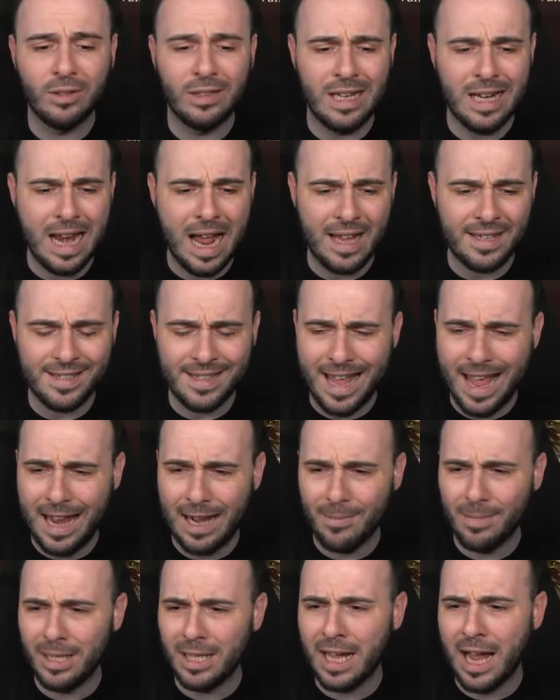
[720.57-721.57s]
the last
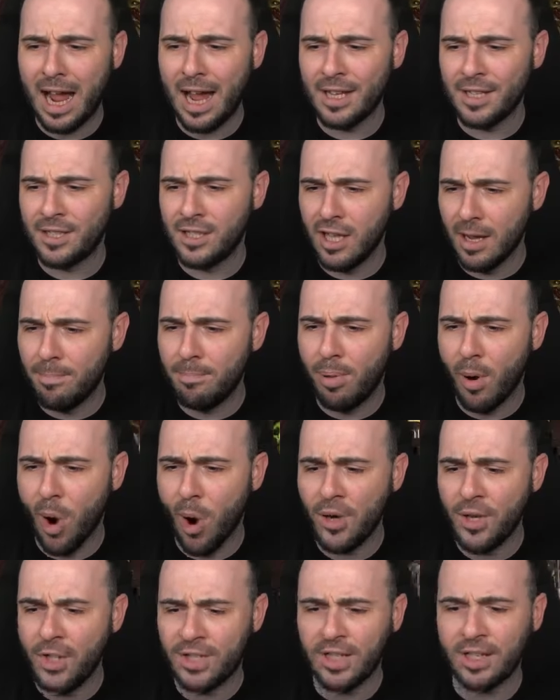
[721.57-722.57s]
element, guys, the
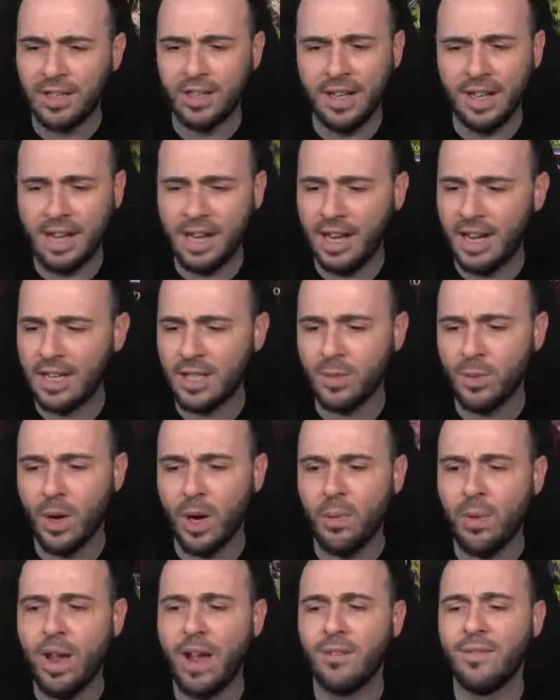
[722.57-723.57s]
poison. Here as
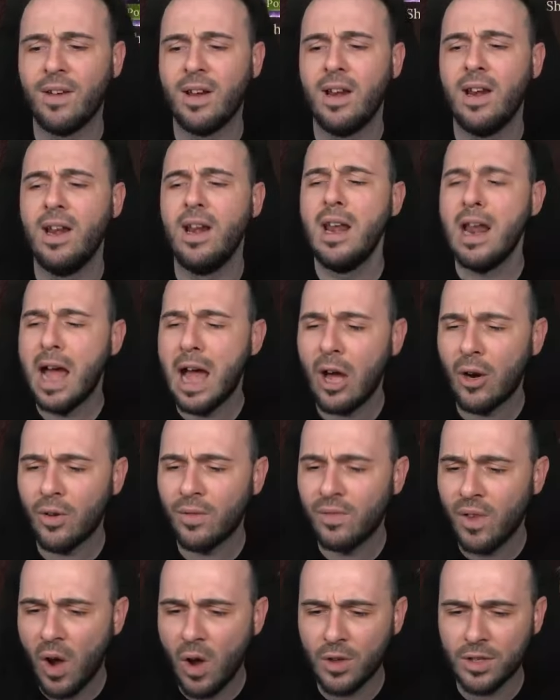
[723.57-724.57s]
well, we have a lot
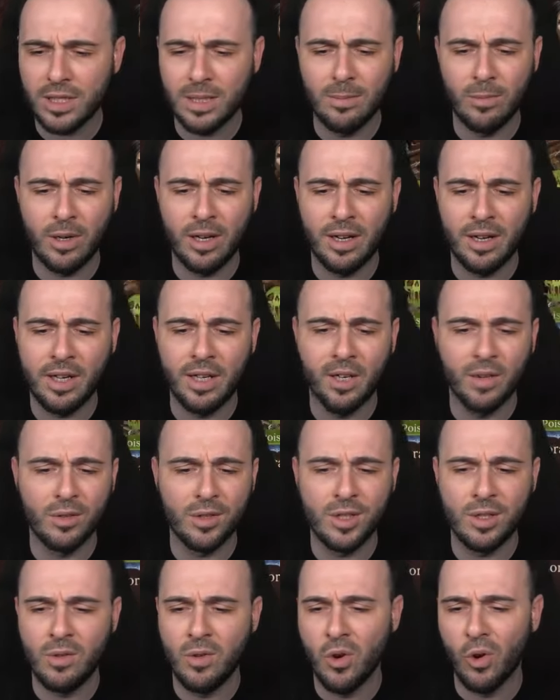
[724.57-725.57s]
of awesome rare
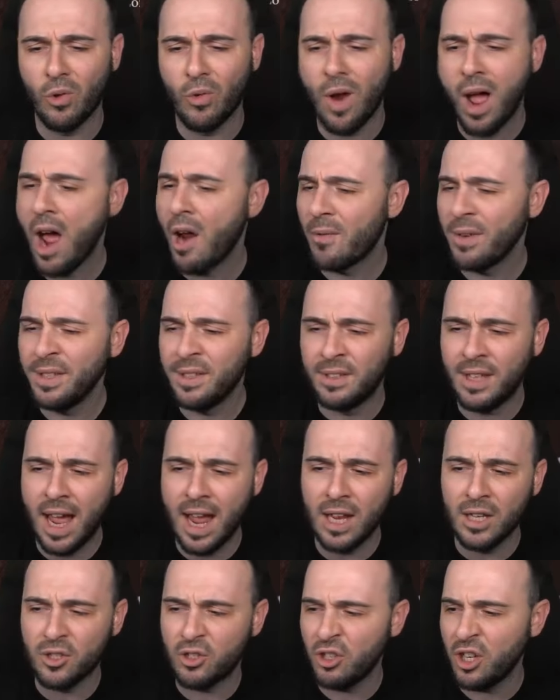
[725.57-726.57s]
heroes. Lorari,
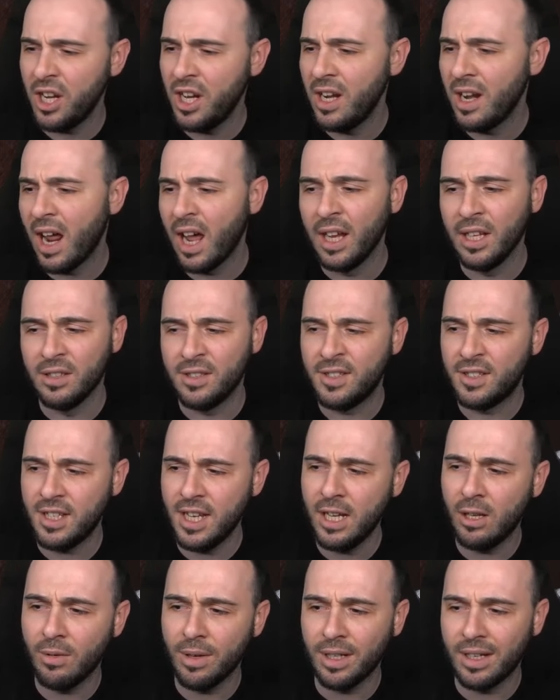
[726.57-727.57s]
Danch, Eli,
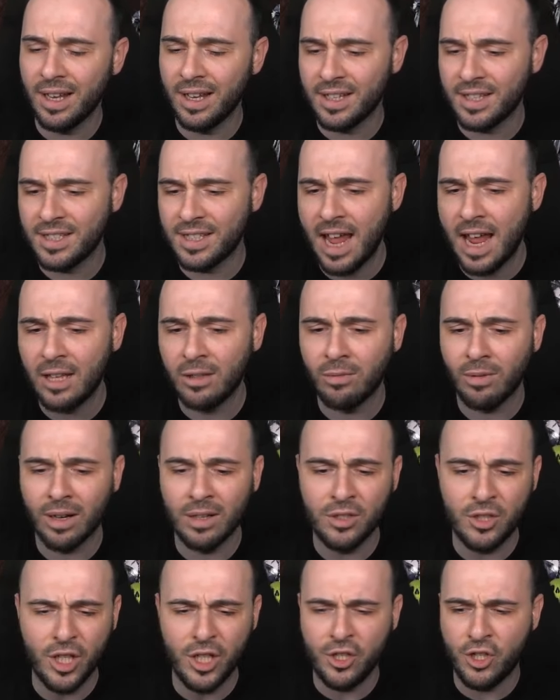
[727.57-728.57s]
Sigrid,
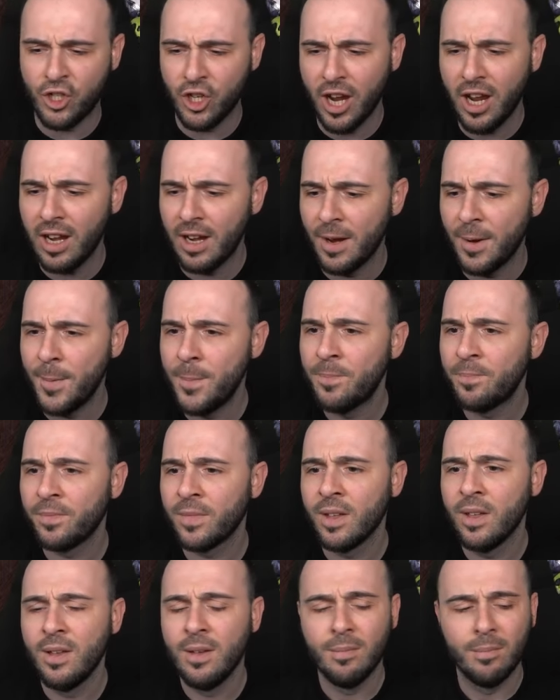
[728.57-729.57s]
Hexandra, Gigel.
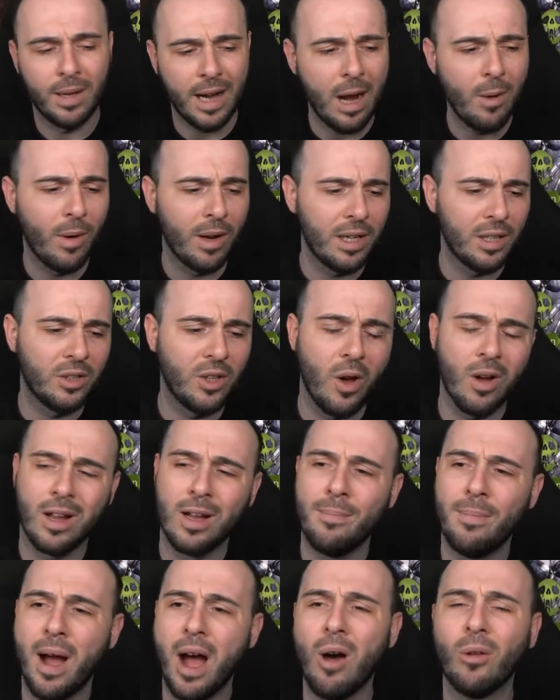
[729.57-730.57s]
But I want to talk
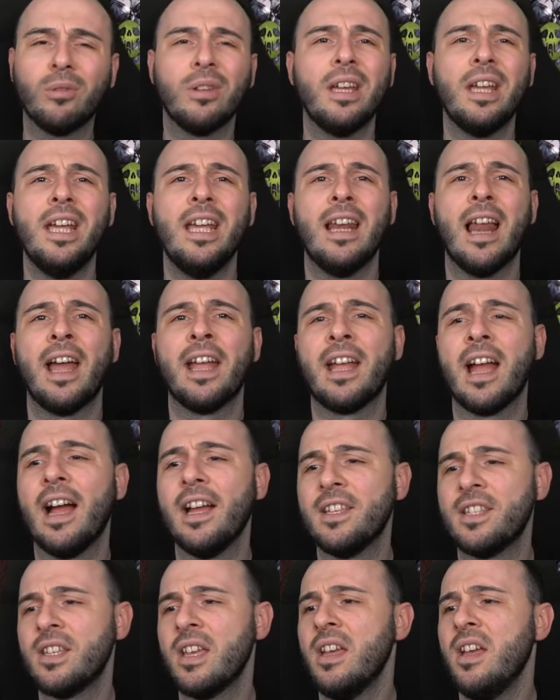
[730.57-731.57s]
about Eli,
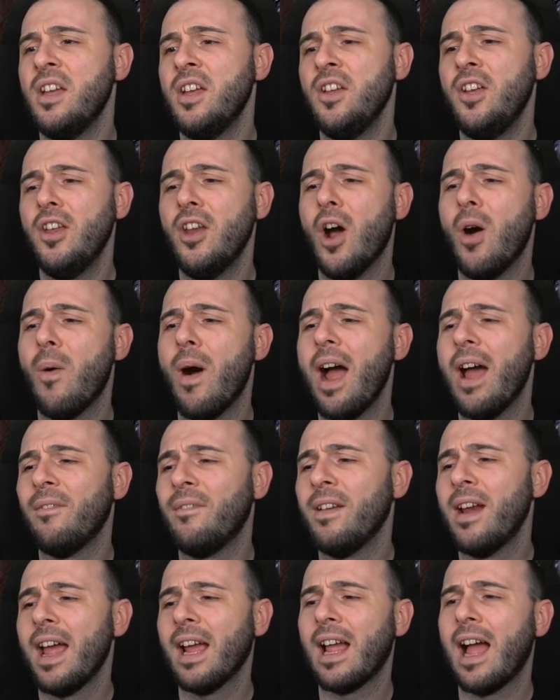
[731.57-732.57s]
guys. You know why? I
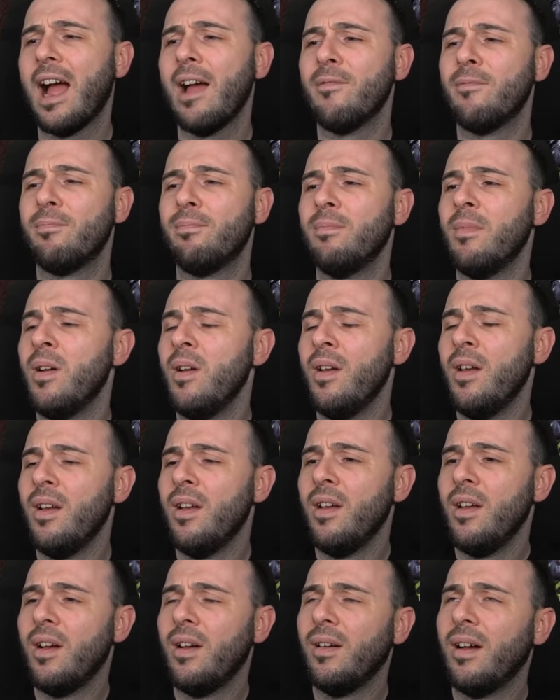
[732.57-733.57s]
feel like I've
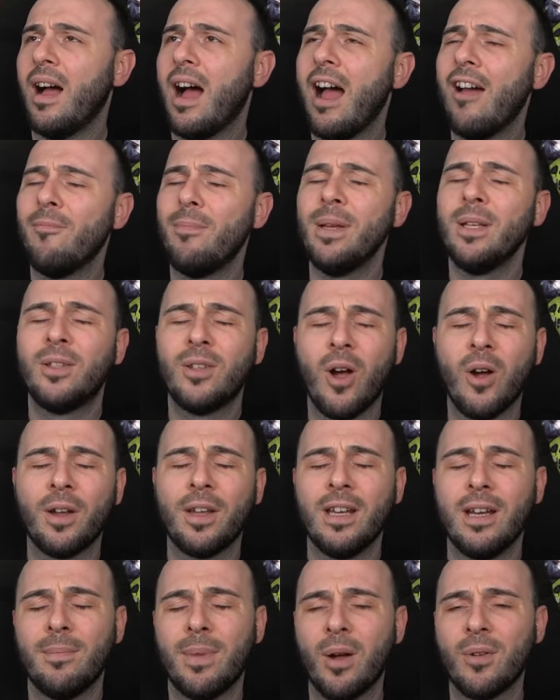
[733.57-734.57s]
I've been
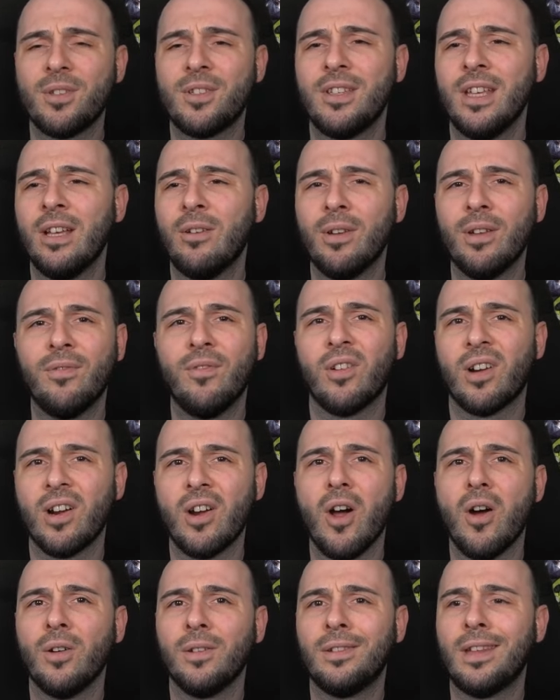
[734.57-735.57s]
talking about Sigrid for a
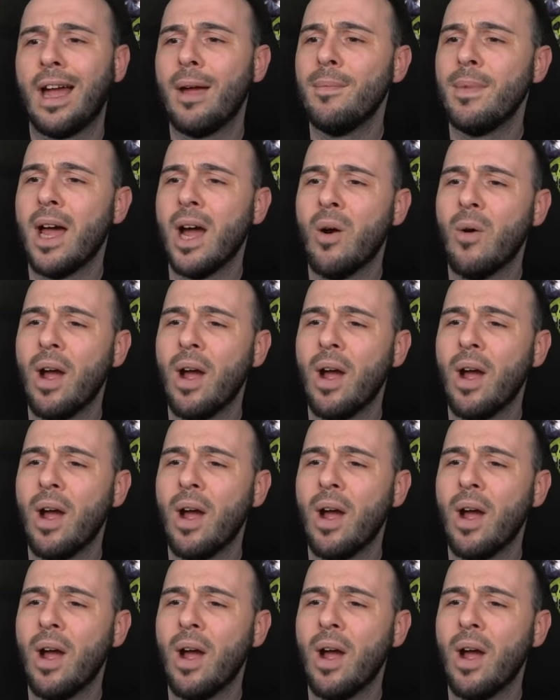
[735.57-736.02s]
long time now,